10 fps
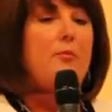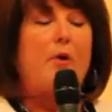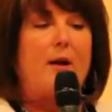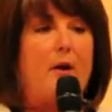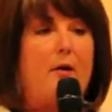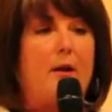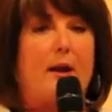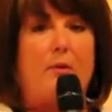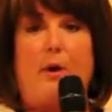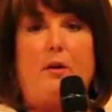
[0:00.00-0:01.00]

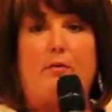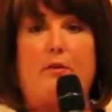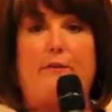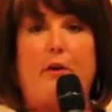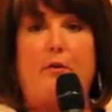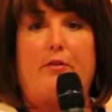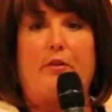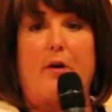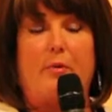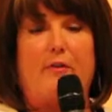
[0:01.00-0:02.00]
Primarily, we used to focus
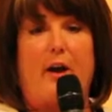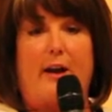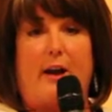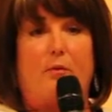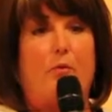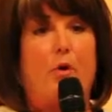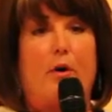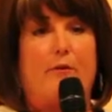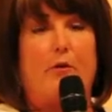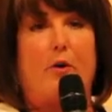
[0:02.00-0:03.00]
on providing
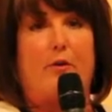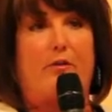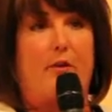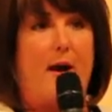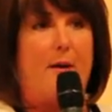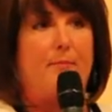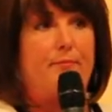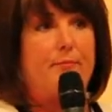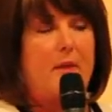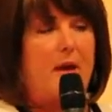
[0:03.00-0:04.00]
workforce,
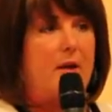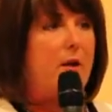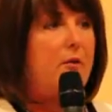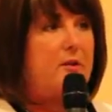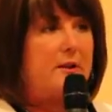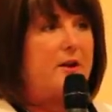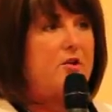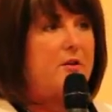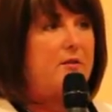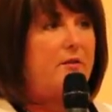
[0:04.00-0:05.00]

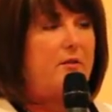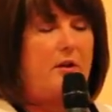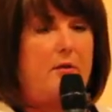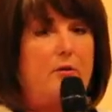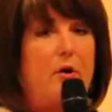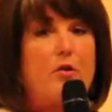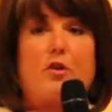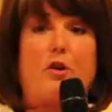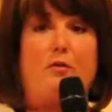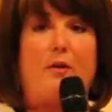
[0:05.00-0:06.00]
clinicians to large
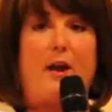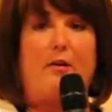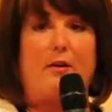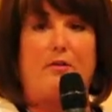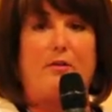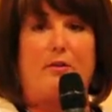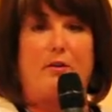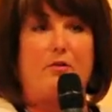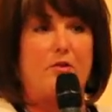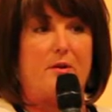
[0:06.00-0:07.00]
acute care
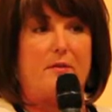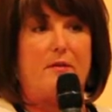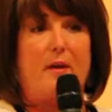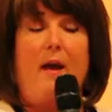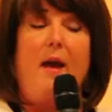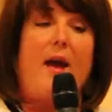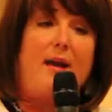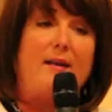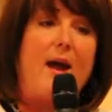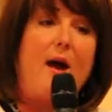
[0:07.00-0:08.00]
institutions.
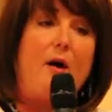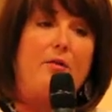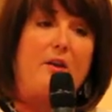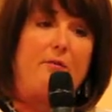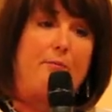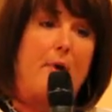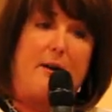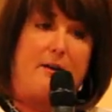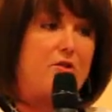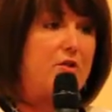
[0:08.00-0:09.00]
And now these
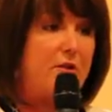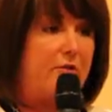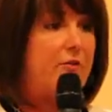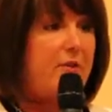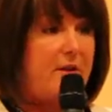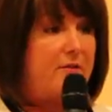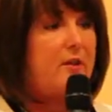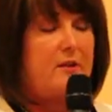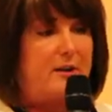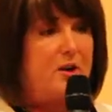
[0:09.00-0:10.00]
practitioners or
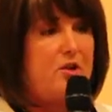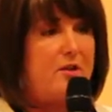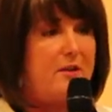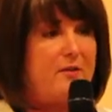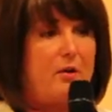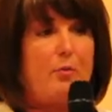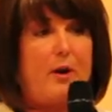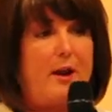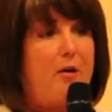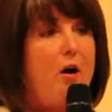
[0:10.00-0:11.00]
these clinicians are
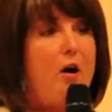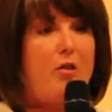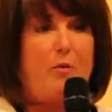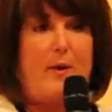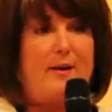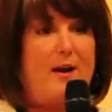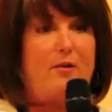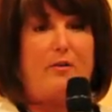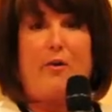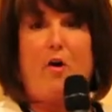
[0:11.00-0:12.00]
working all the way
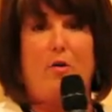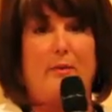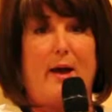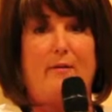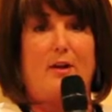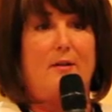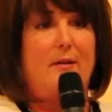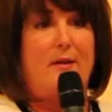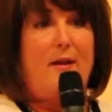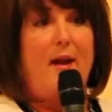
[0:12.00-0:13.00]
down to the home
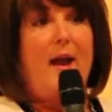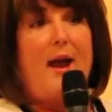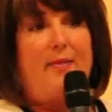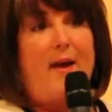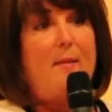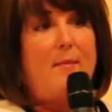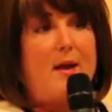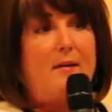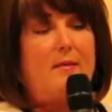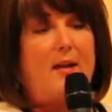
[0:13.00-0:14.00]
level. And that
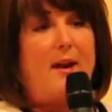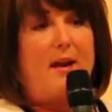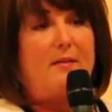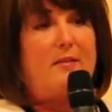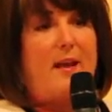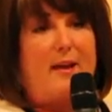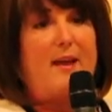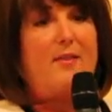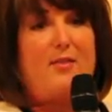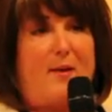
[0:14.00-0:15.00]
means that as they
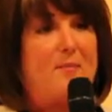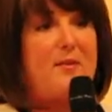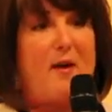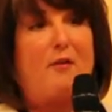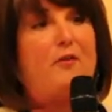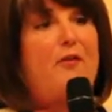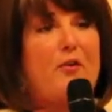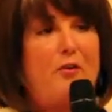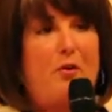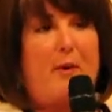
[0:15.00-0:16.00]
get themselves
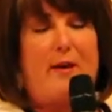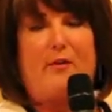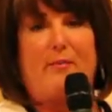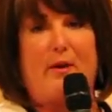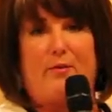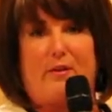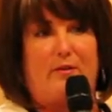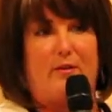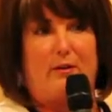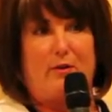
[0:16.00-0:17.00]
further away from those
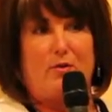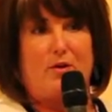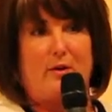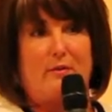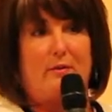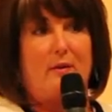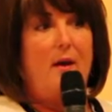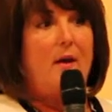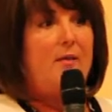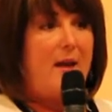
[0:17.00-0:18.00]
institutions,
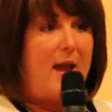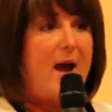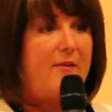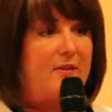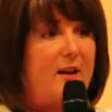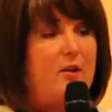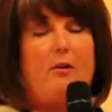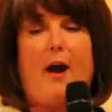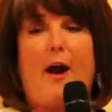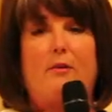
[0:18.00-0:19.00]
they have to
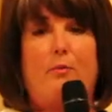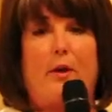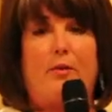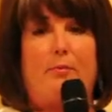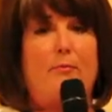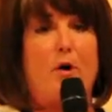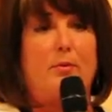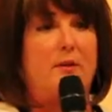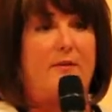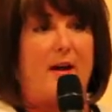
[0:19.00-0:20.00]
interact with
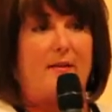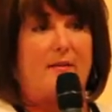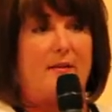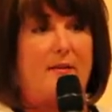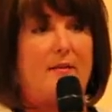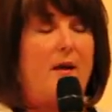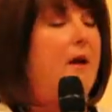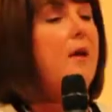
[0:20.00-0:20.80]
mobile devices.